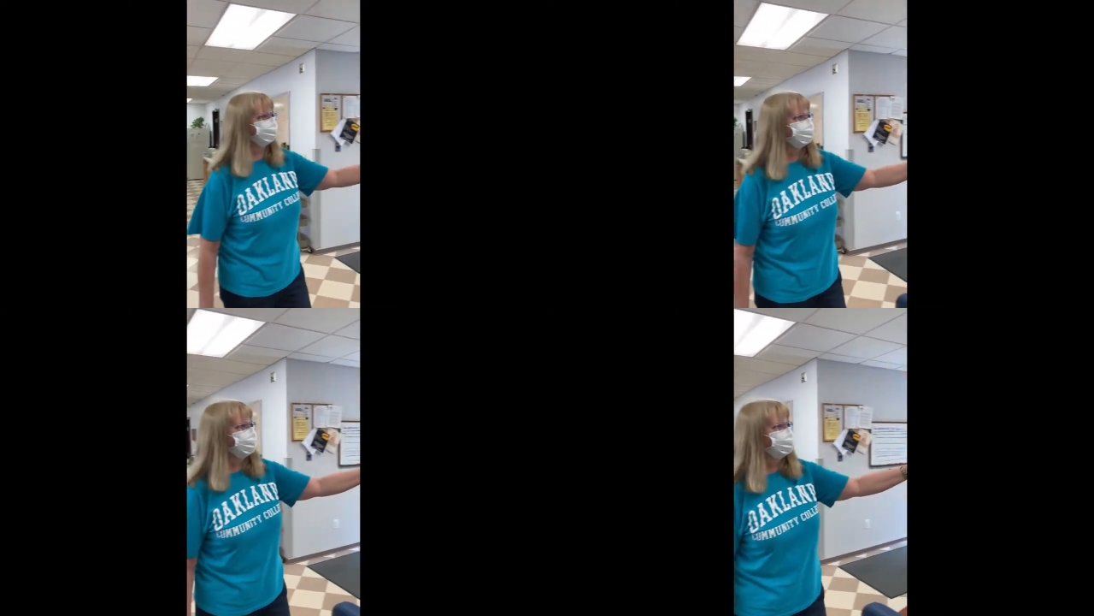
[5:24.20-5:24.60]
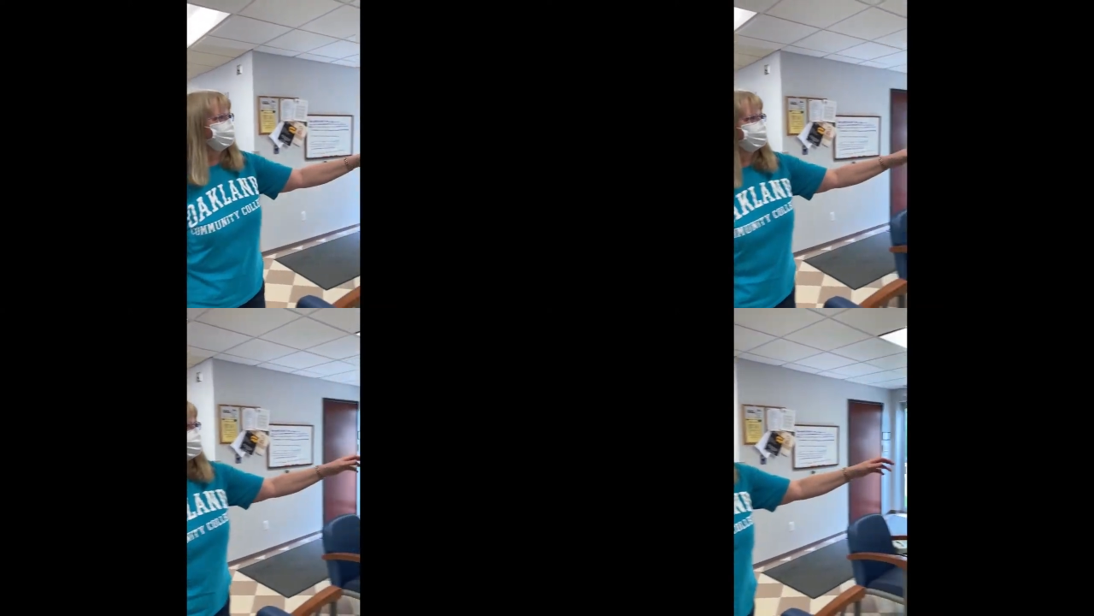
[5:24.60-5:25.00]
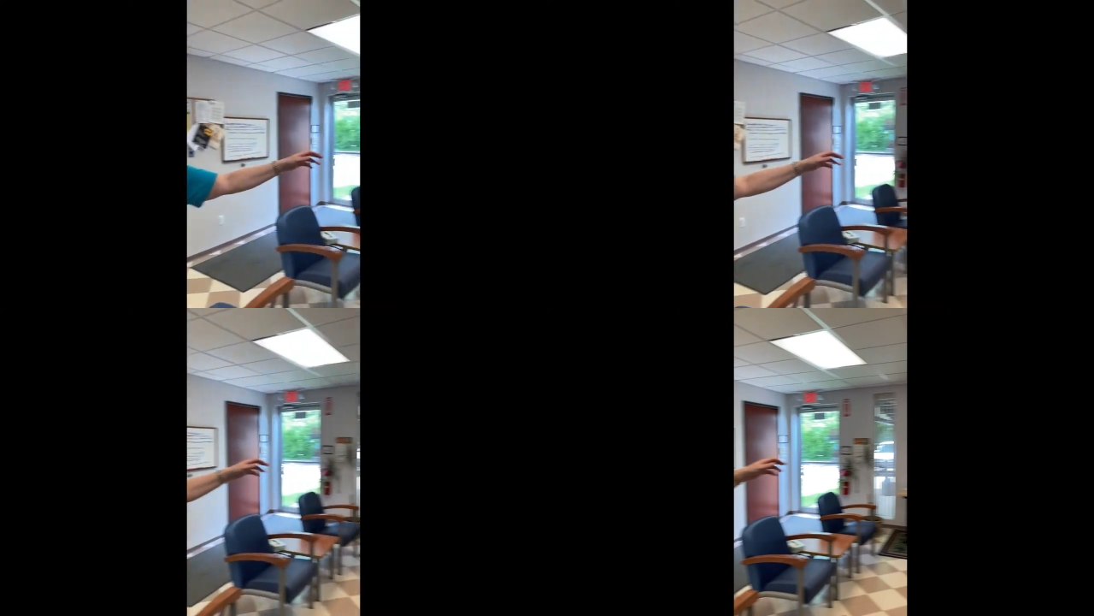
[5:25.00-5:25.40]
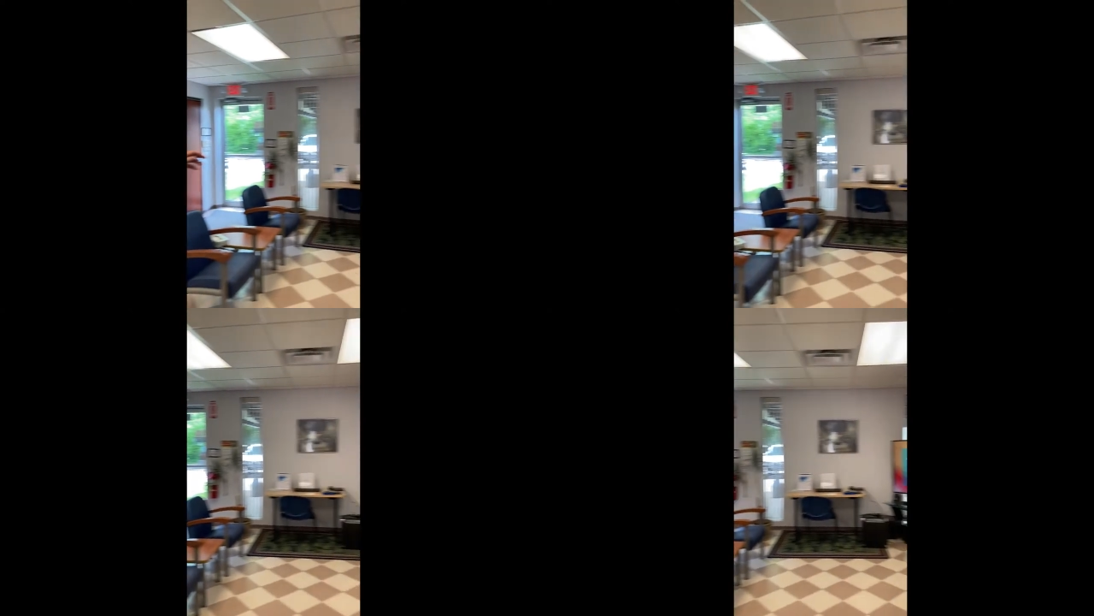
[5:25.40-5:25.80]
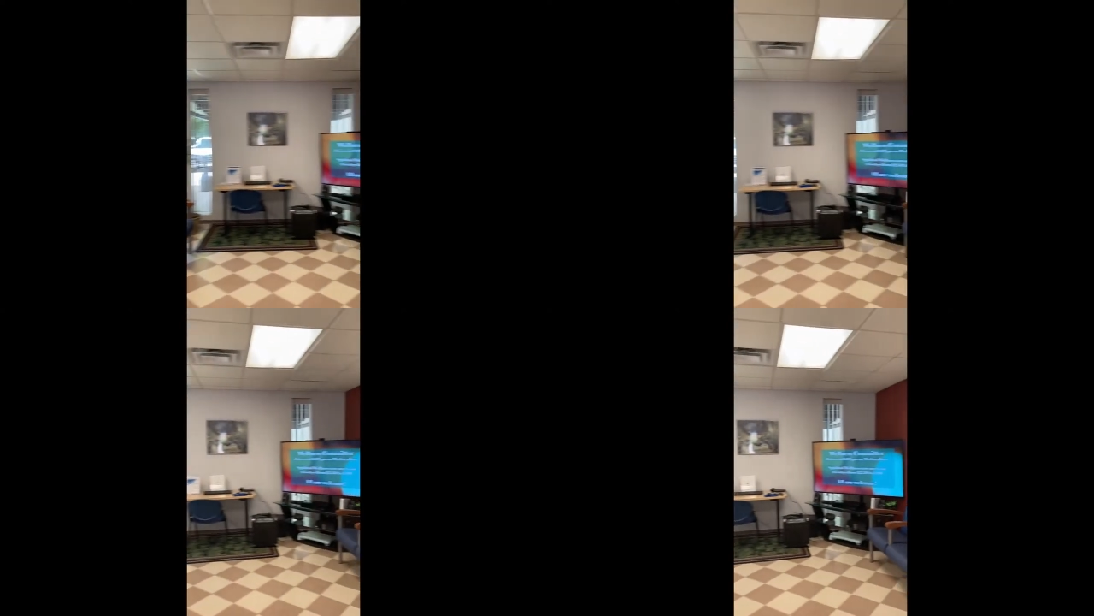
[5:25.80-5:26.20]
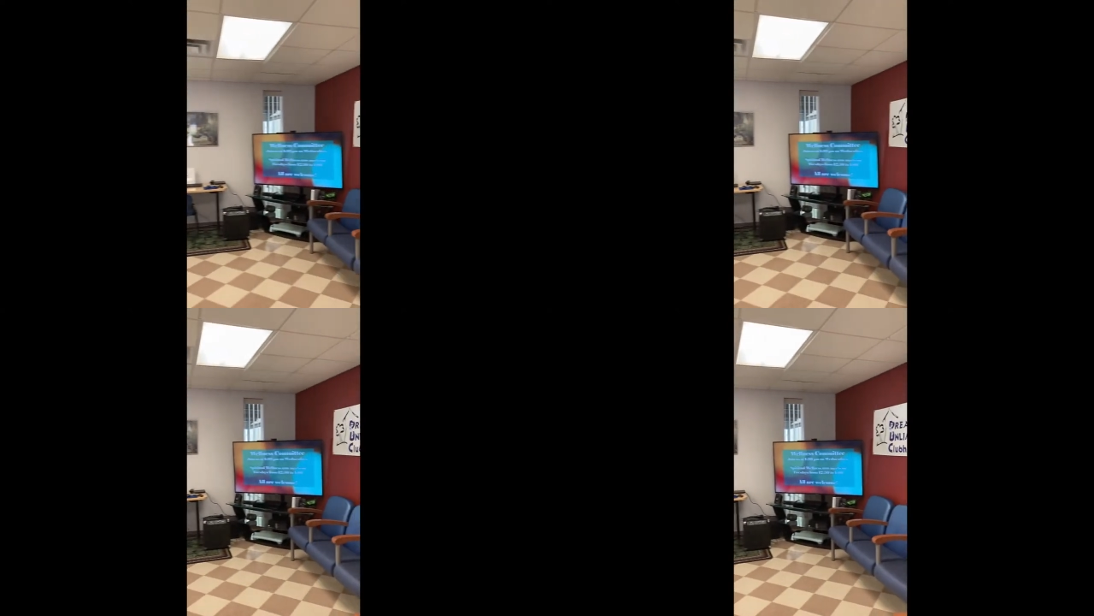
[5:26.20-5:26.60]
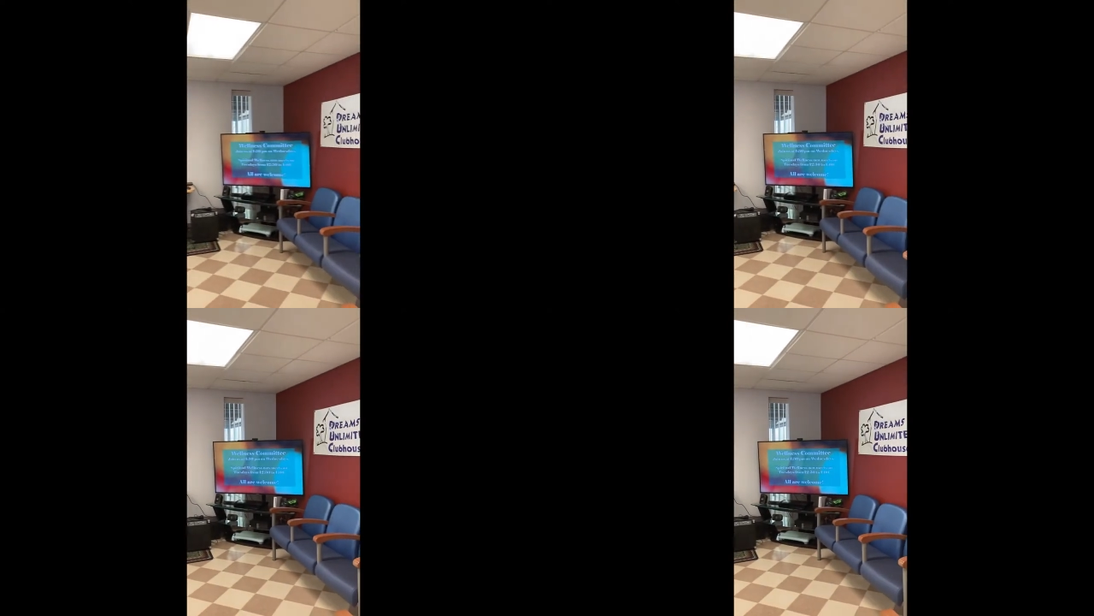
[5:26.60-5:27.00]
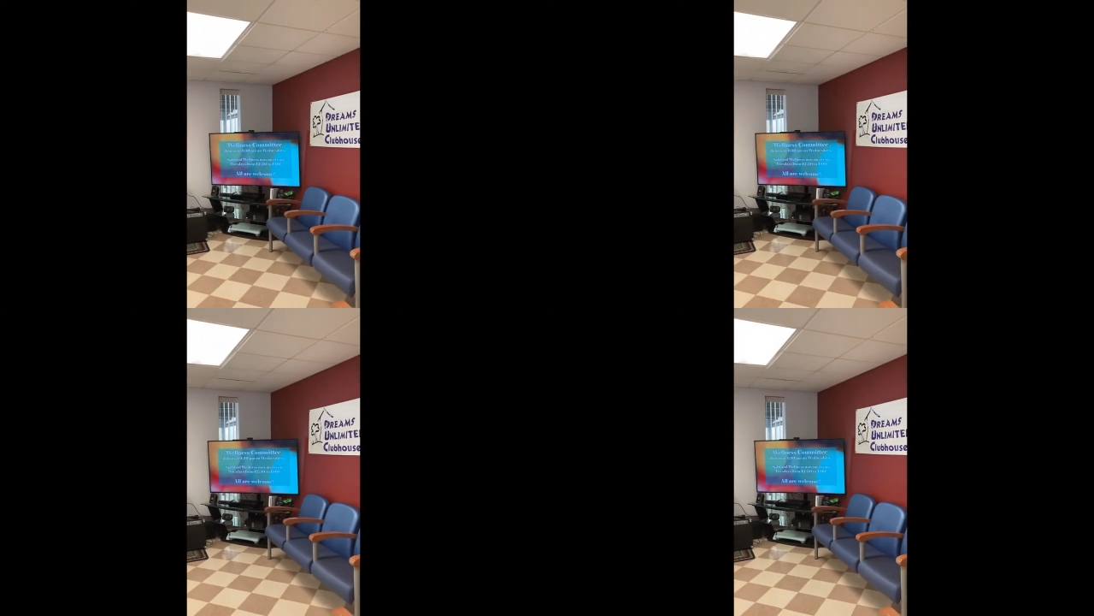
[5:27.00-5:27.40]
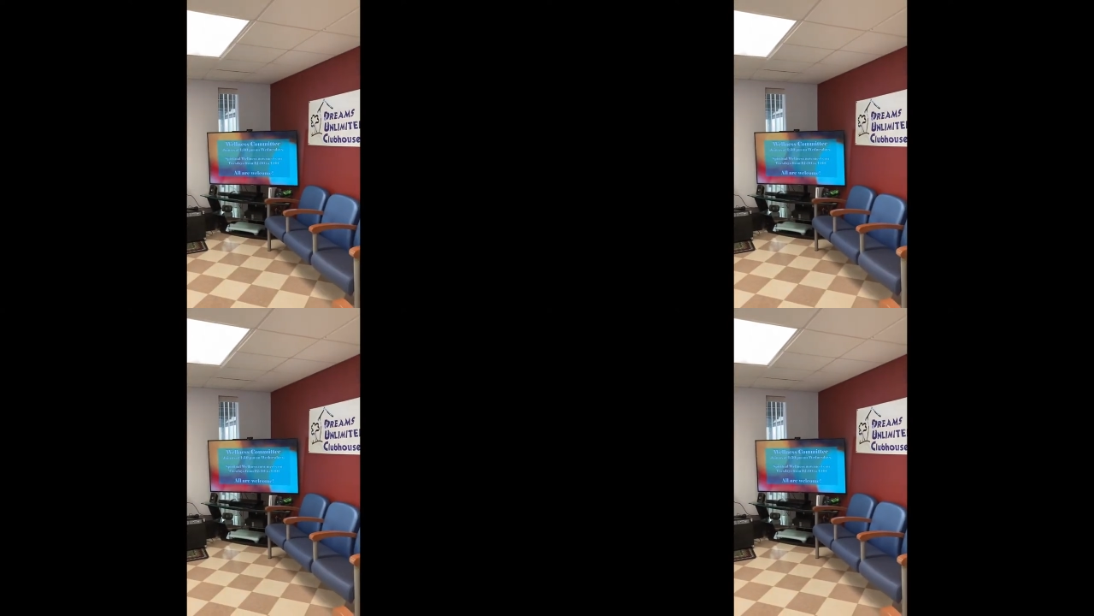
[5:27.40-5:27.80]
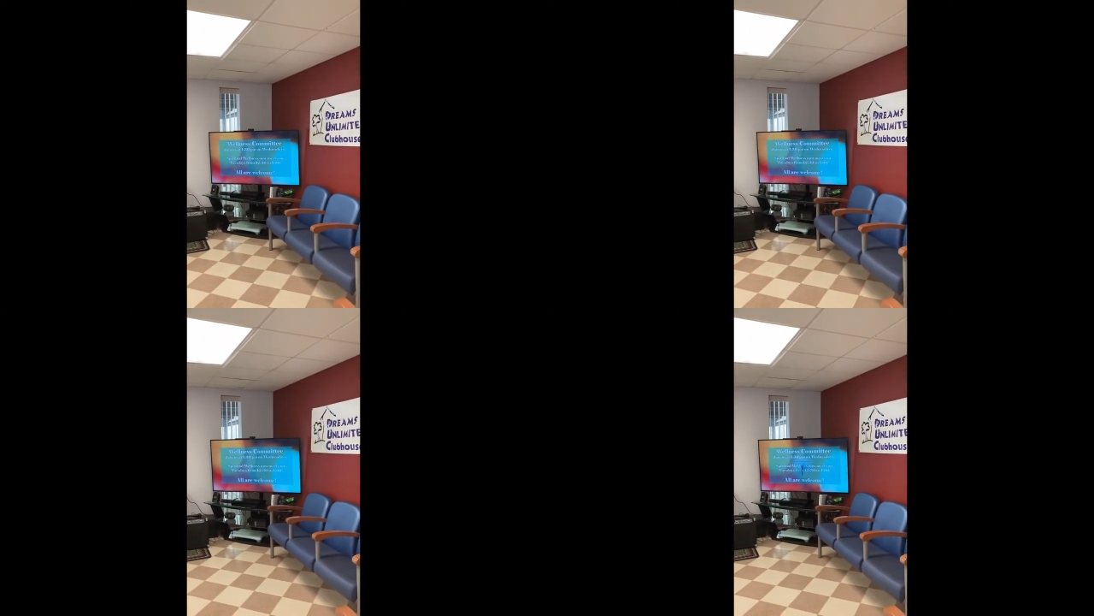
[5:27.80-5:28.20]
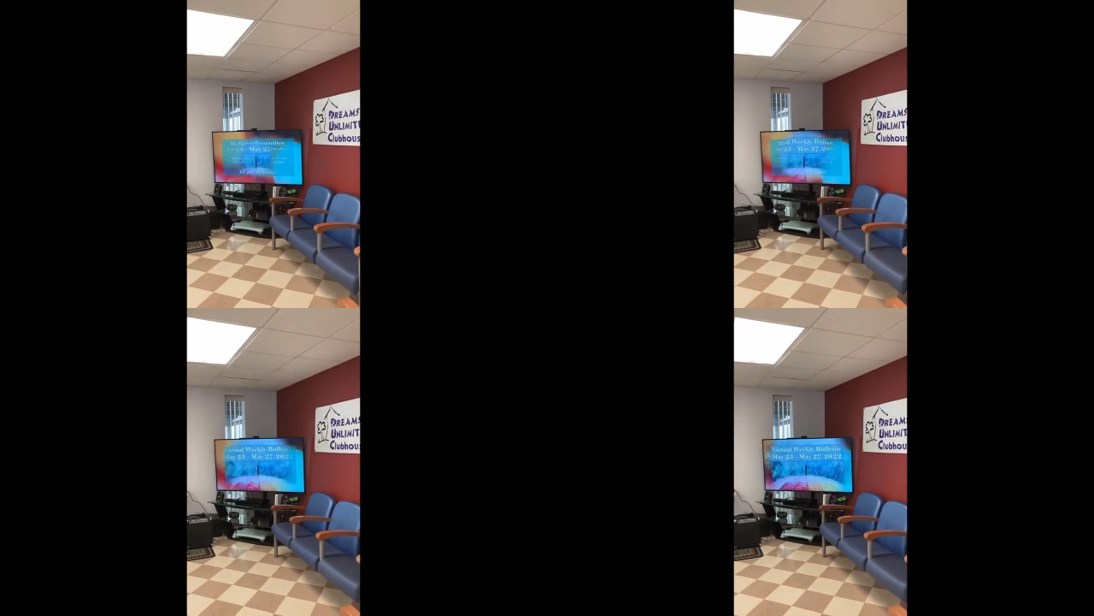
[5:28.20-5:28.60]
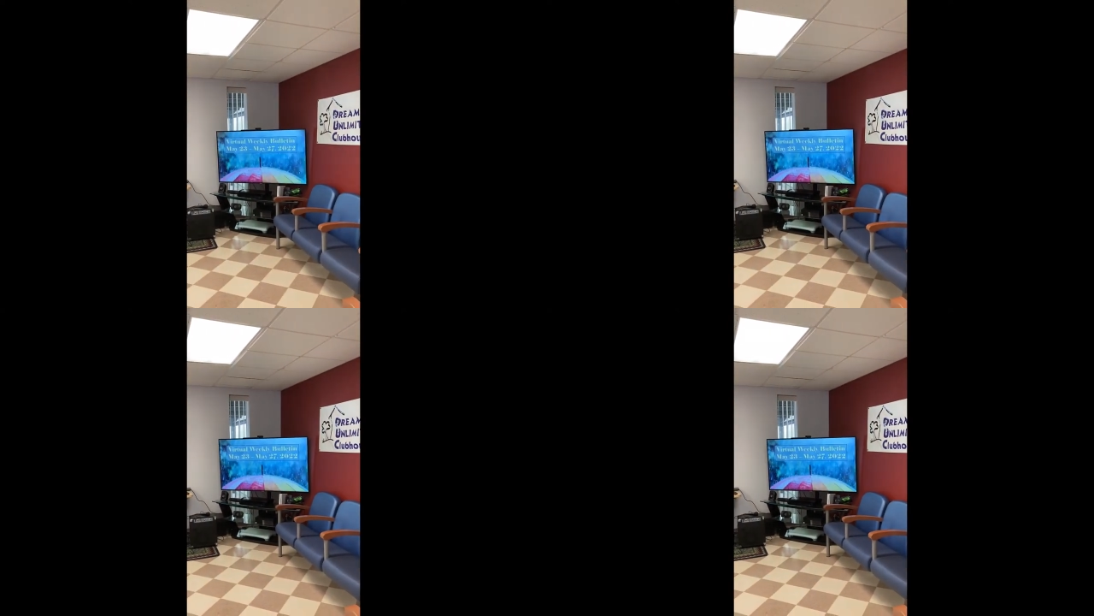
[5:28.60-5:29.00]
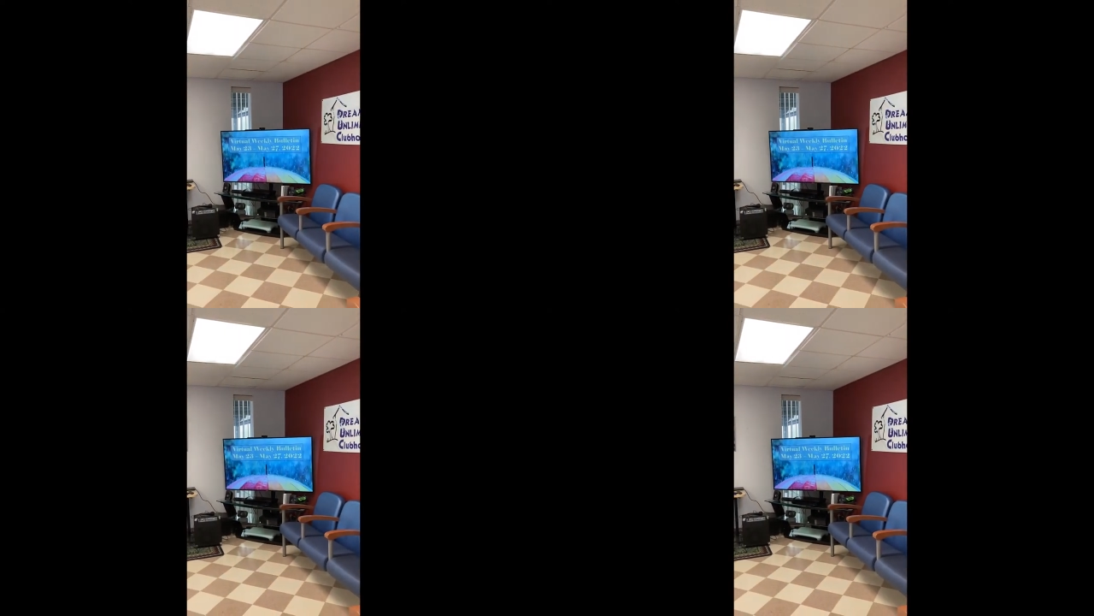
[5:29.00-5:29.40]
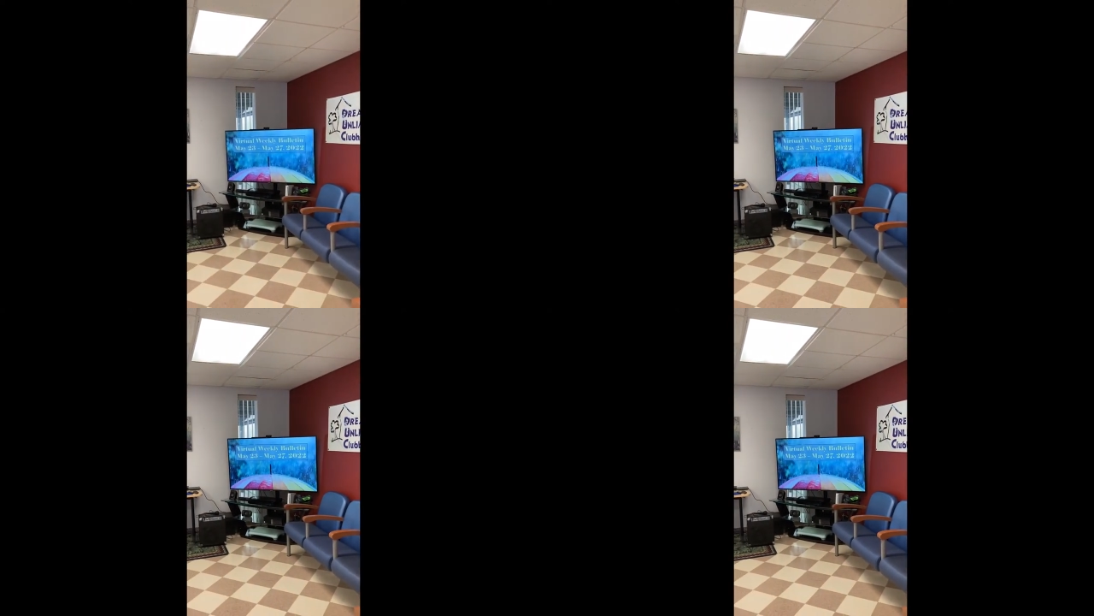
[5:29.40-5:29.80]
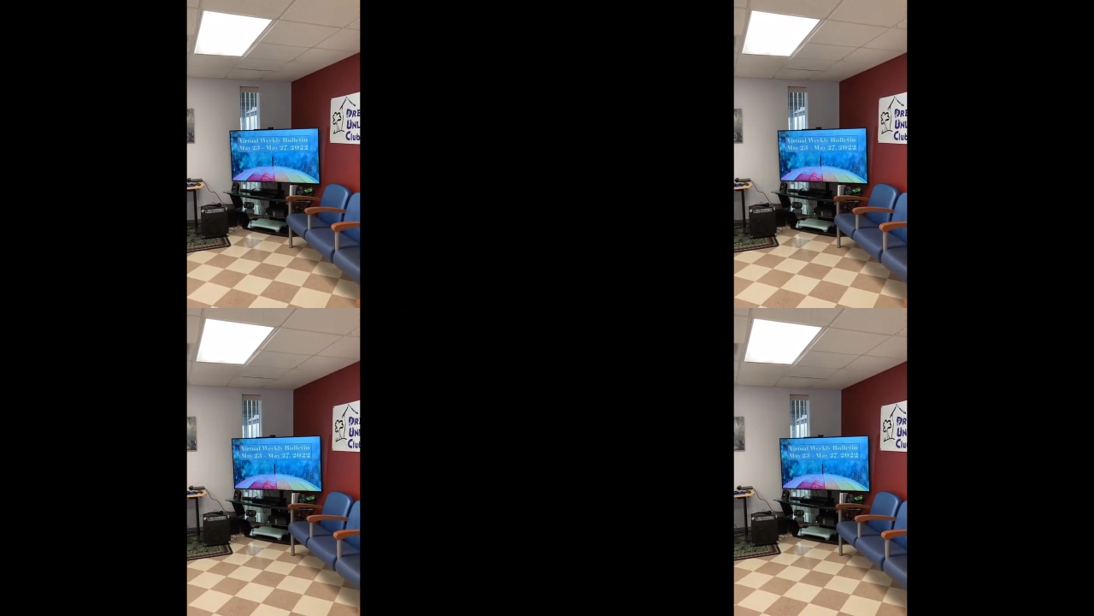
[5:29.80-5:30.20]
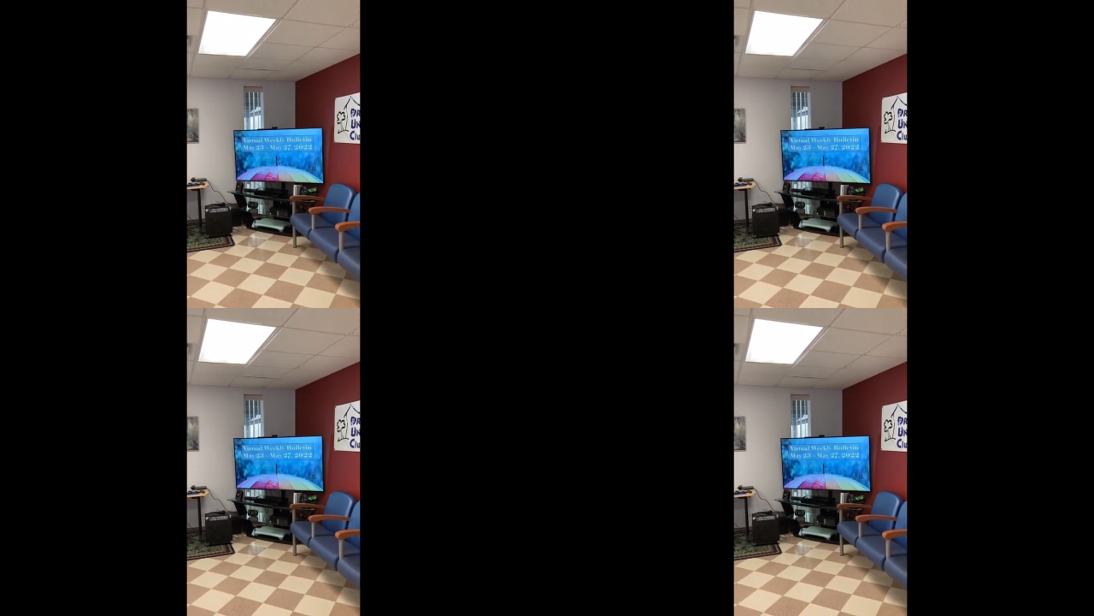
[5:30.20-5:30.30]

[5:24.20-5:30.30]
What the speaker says: (no speaker visible)